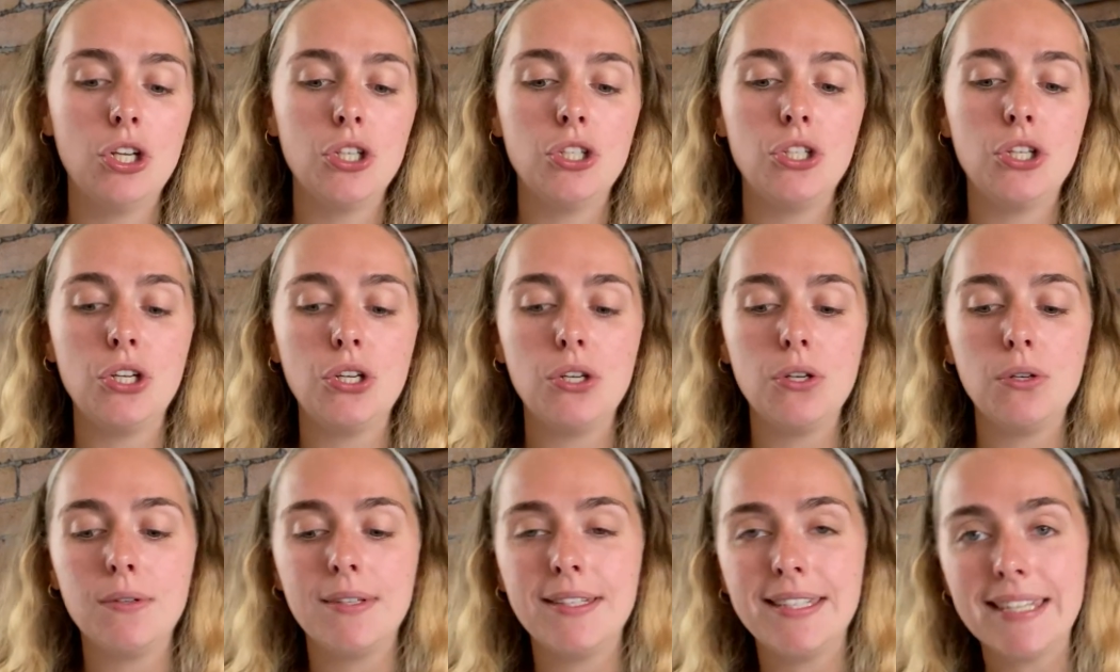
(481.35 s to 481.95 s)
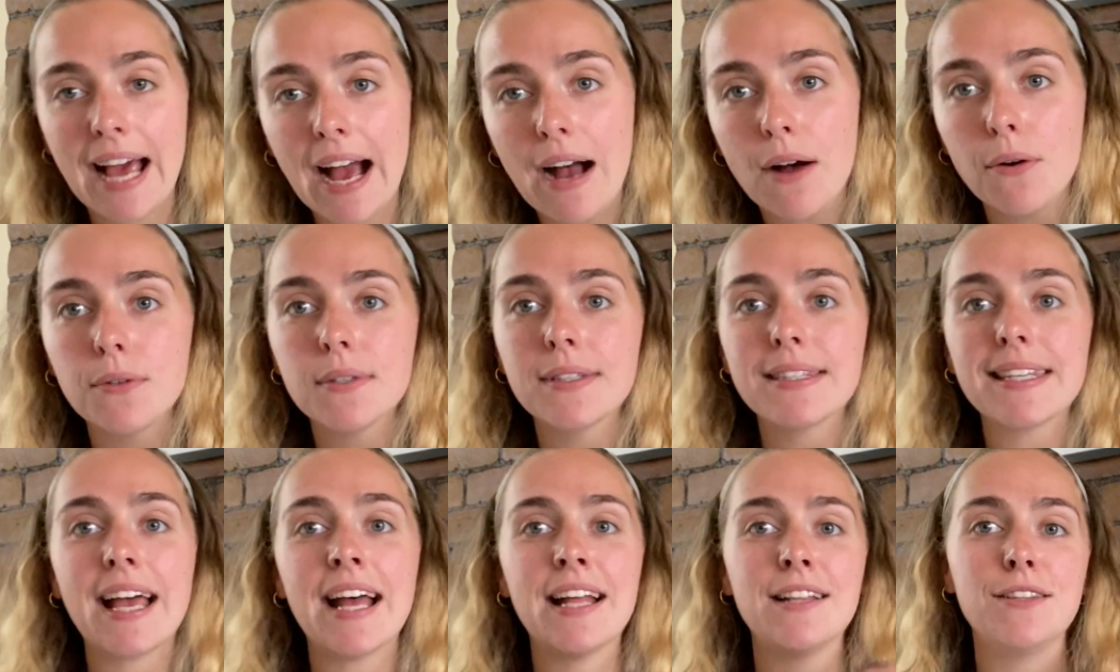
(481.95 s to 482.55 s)
to
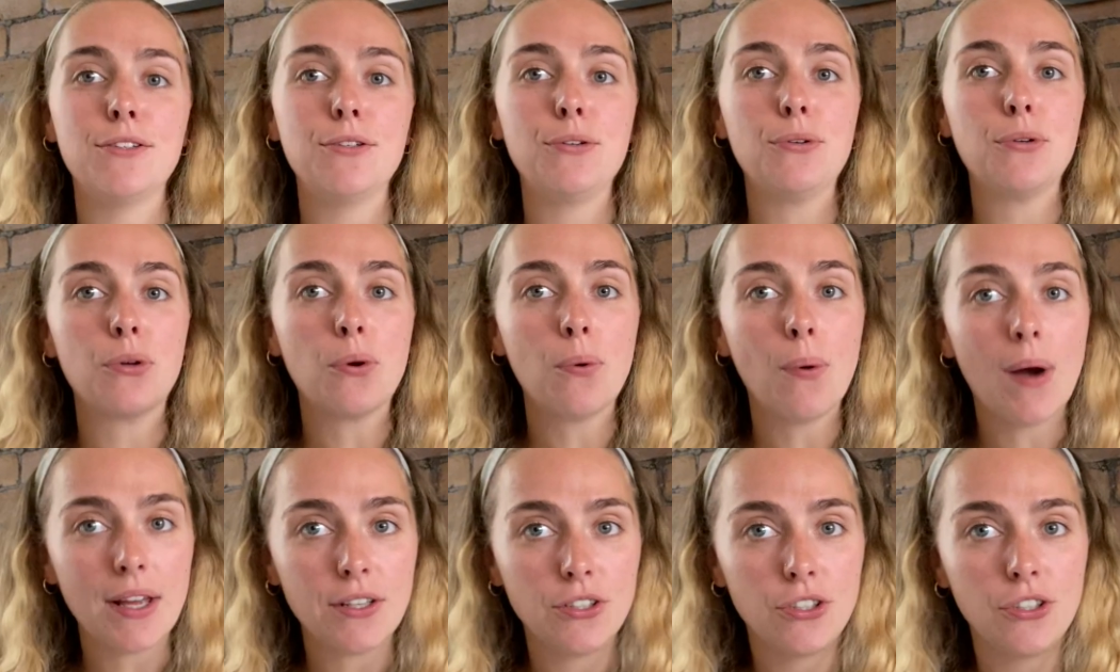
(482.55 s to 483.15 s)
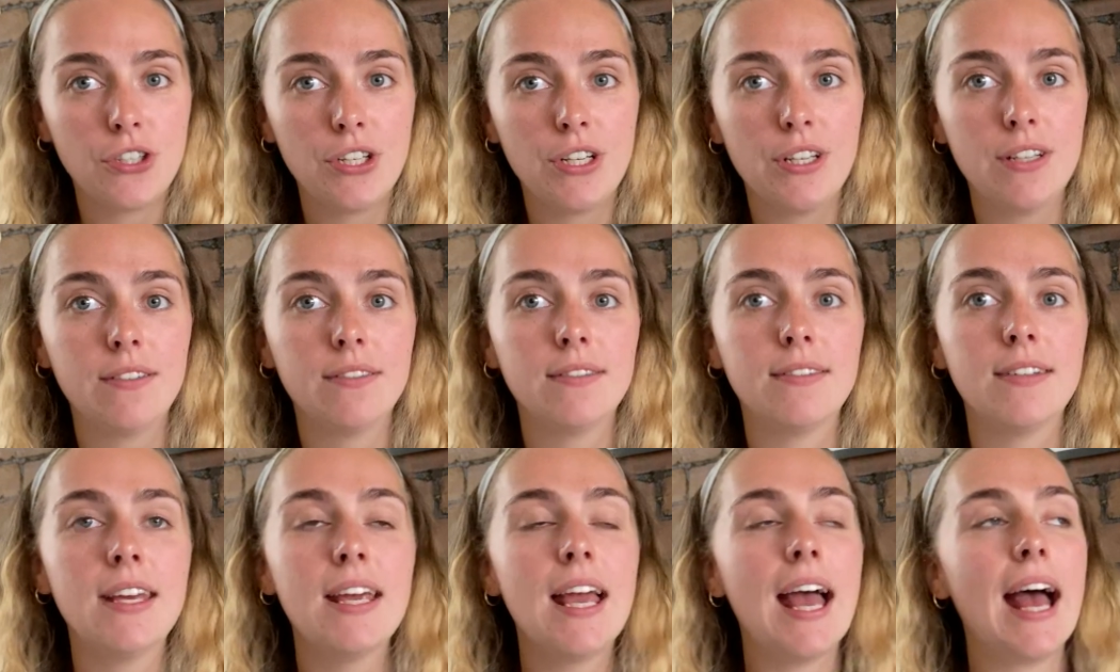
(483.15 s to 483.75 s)
doubt and to
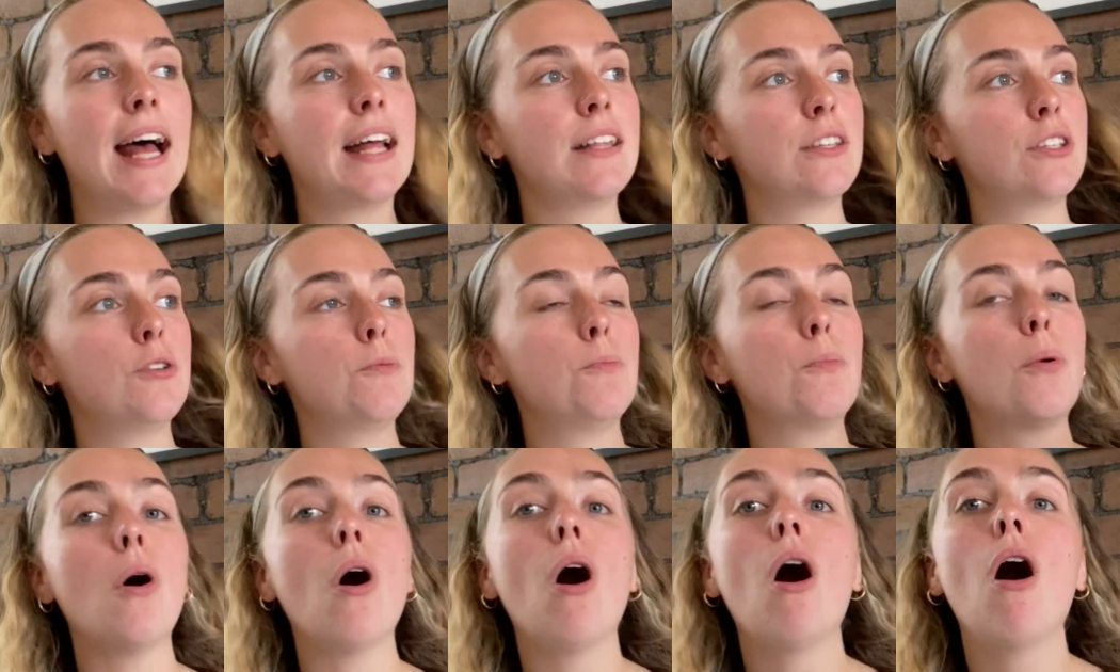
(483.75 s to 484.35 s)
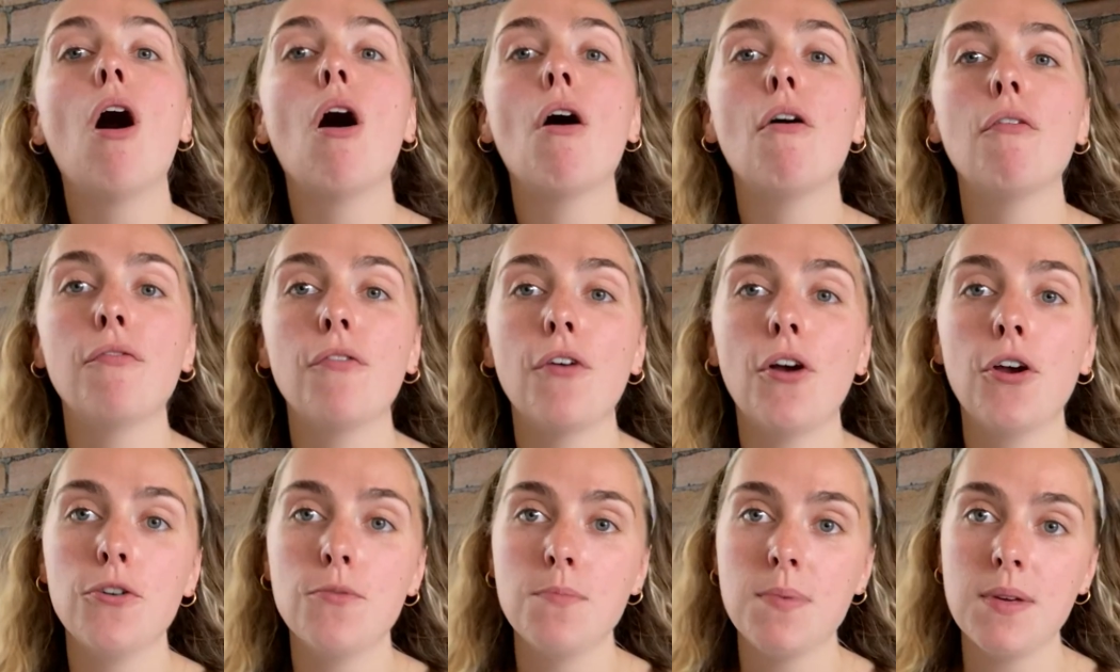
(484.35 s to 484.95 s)
question and to put
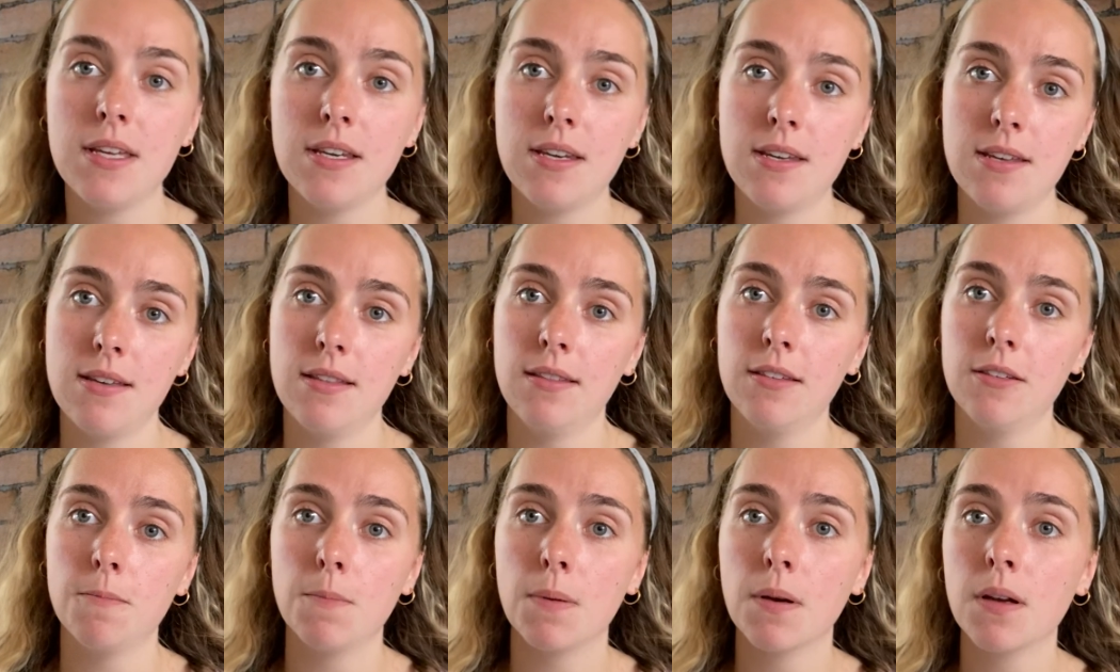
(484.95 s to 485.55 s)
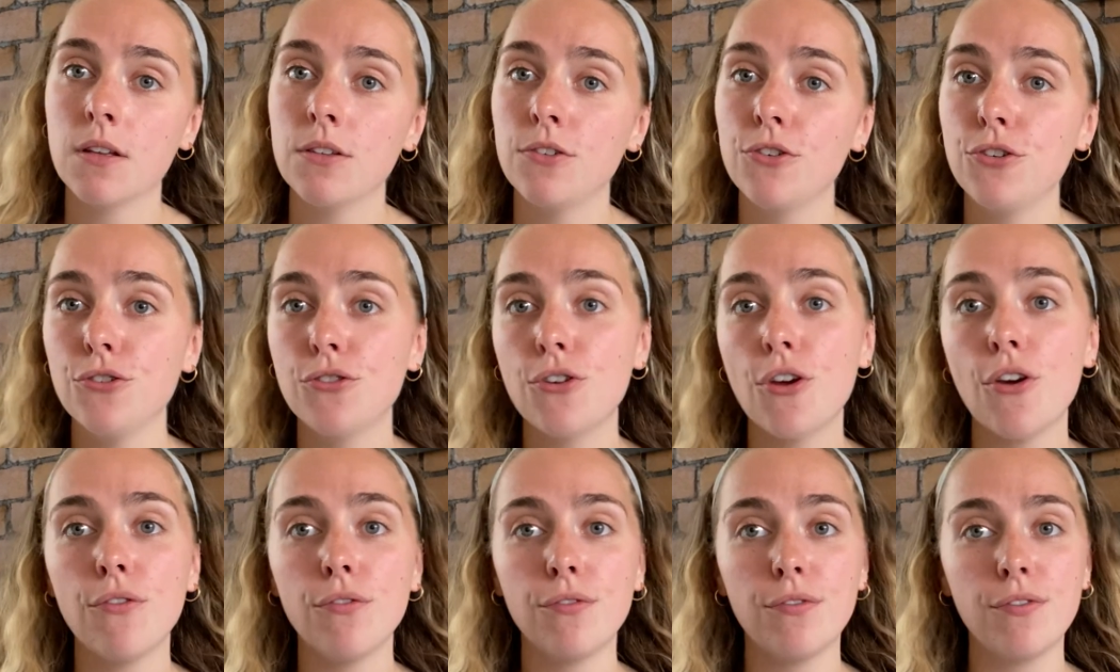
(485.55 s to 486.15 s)
off obedience because you
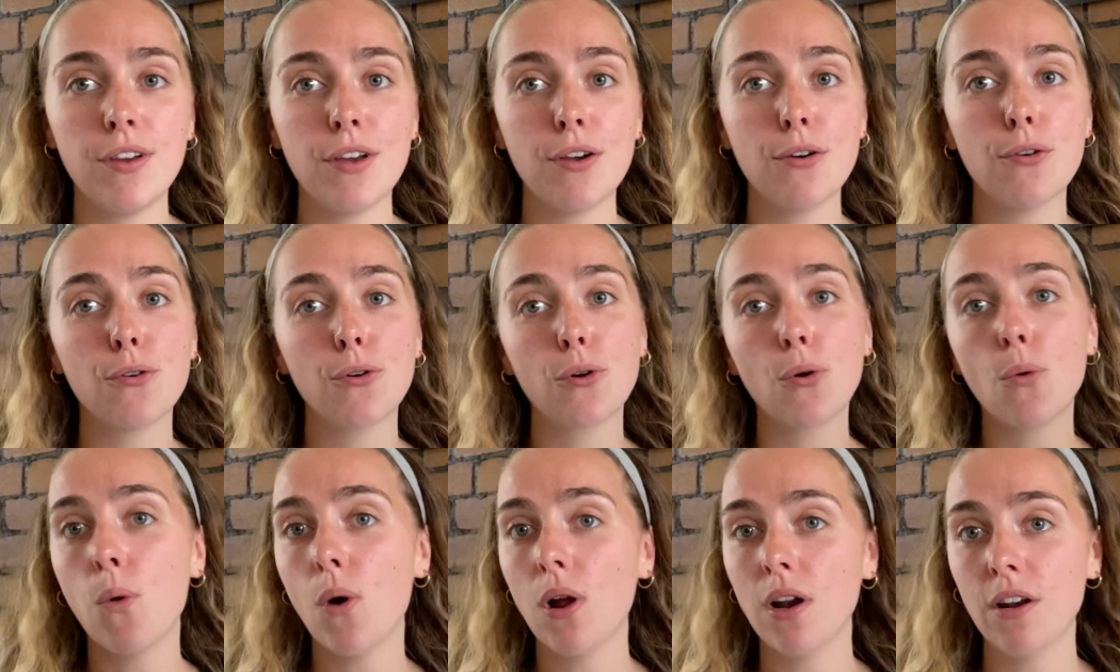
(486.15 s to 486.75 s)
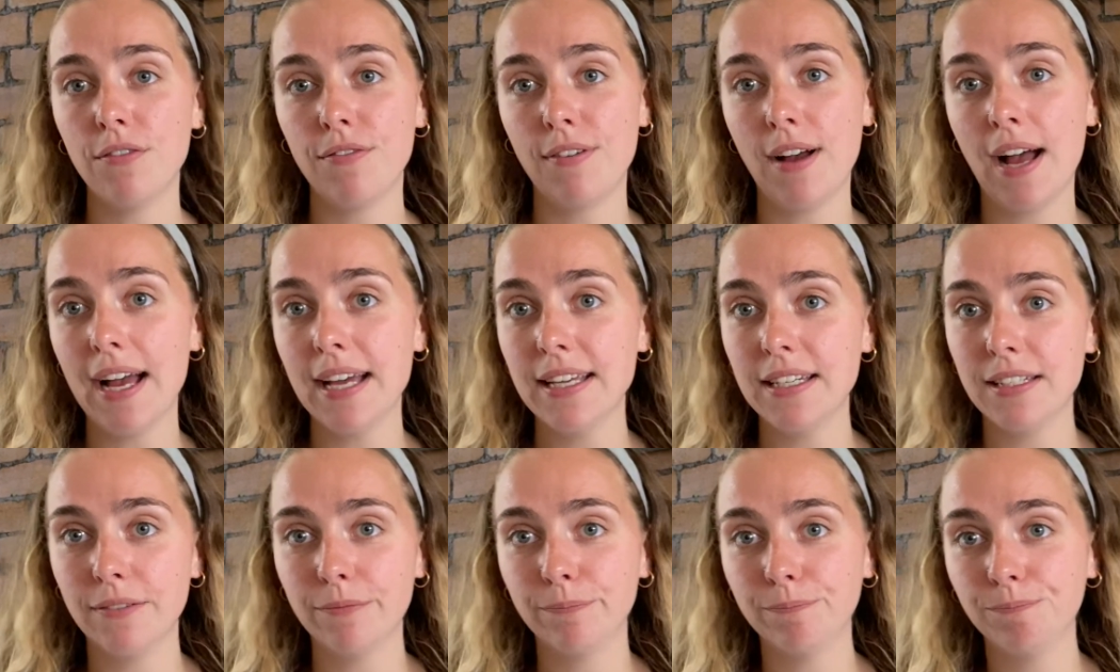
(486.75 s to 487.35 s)
don't feel
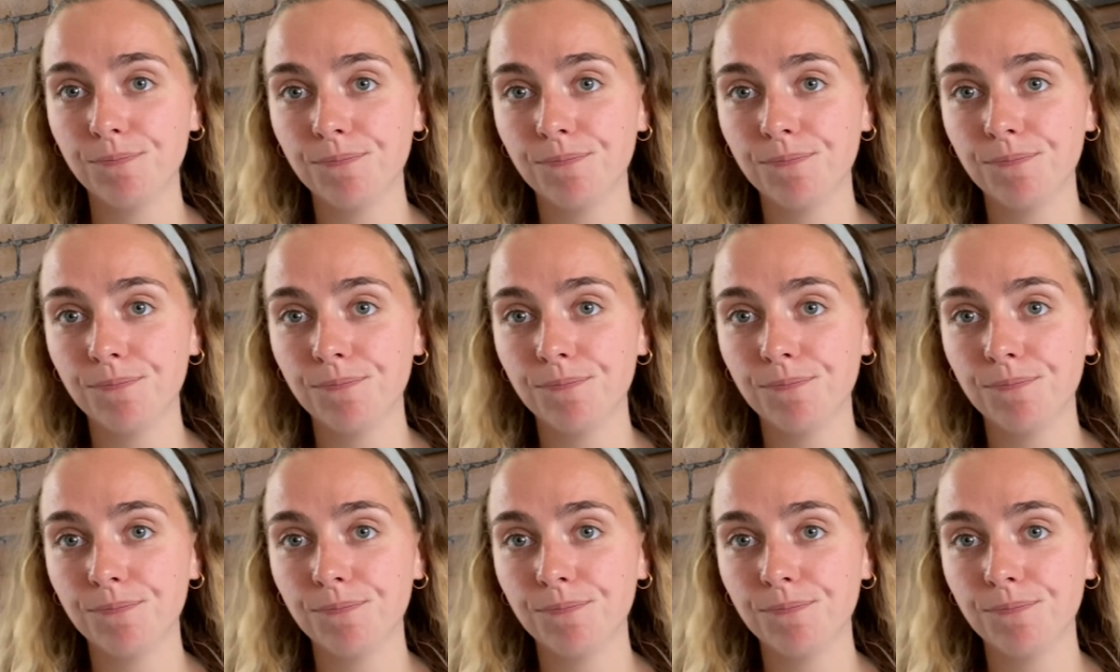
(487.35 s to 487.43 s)
qualified?